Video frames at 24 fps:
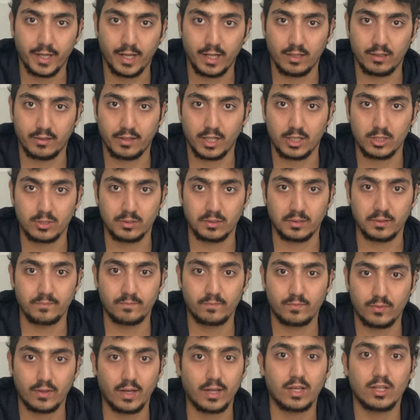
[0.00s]
Island, actually.
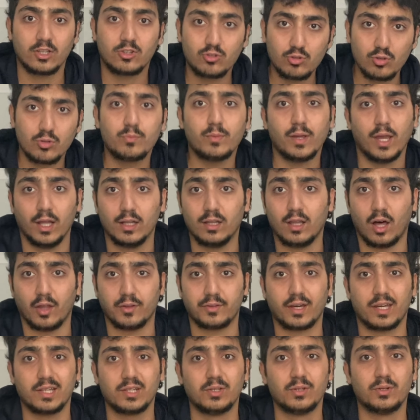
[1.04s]
Like, it took me a lot.
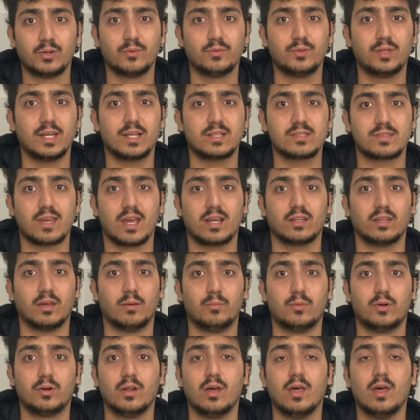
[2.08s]
I don't know the exact
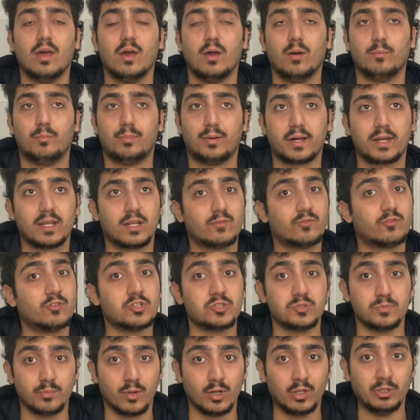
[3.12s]
number, but it
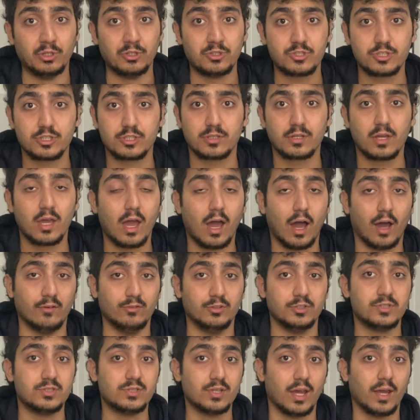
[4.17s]
was months, I
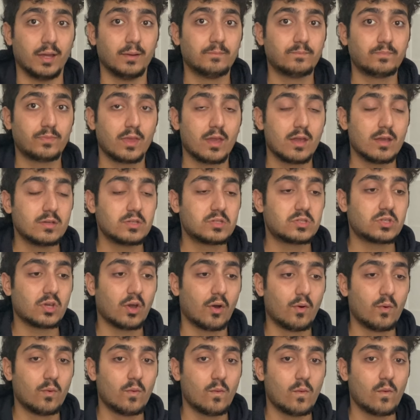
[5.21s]
would say.
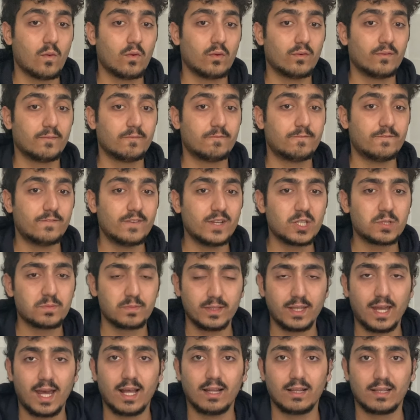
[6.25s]
So,
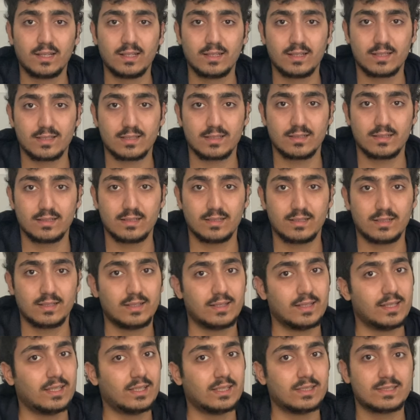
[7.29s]
Fishman Island
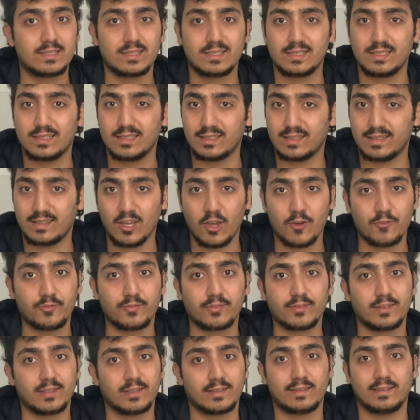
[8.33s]
is
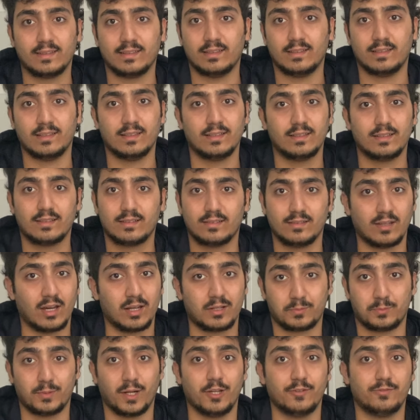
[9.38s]
definitely
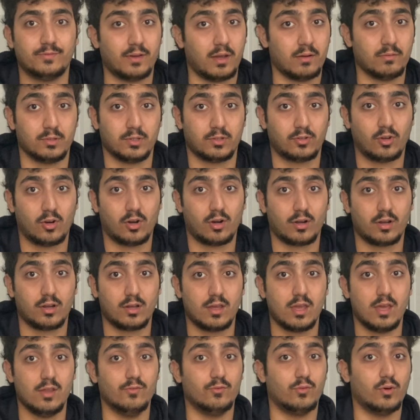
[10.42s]
not my favorite arc
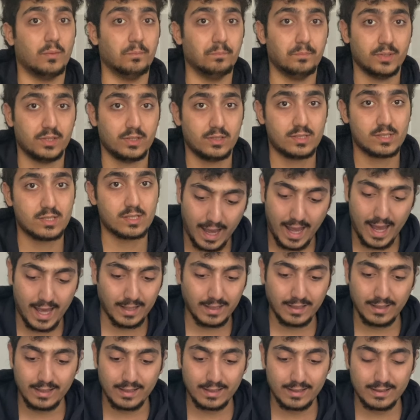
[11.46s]
in One Piece.
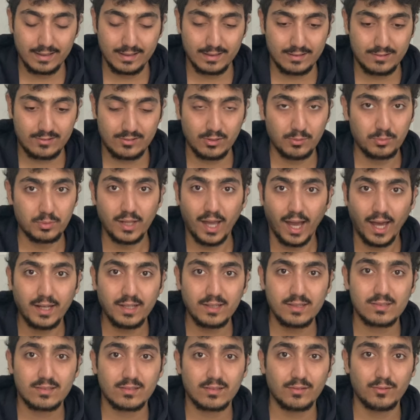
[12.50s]
And to be
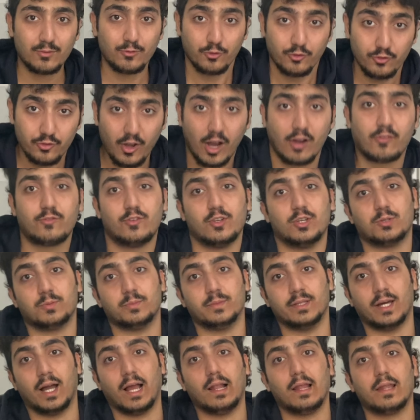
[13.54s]
honest, fuck
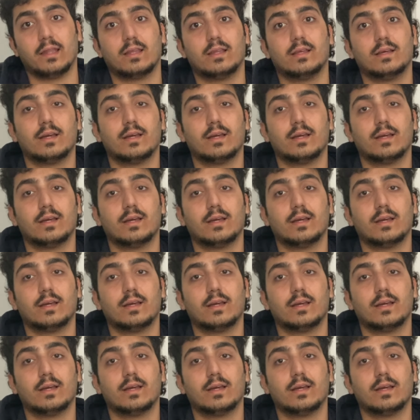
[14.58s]
Fishman Island.